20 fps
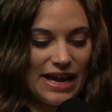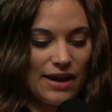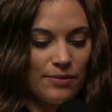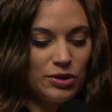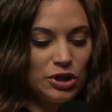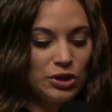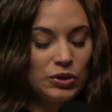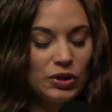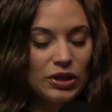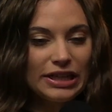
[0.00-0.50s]
And
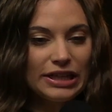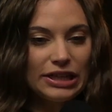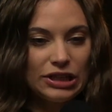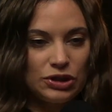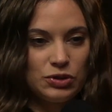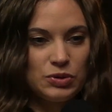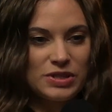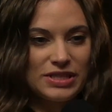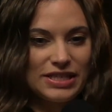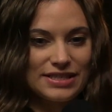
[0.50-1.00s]
when you look at
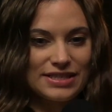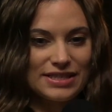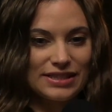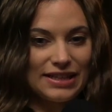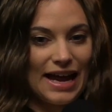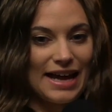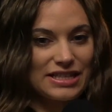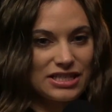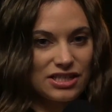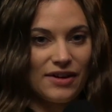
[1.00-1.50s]
Houston's
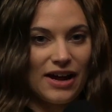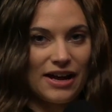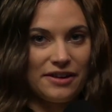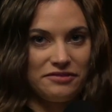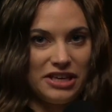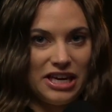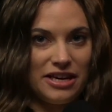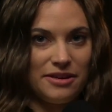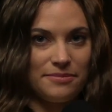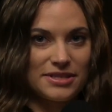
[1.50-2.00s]
last
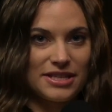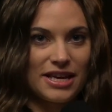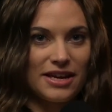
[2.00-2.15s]
five games,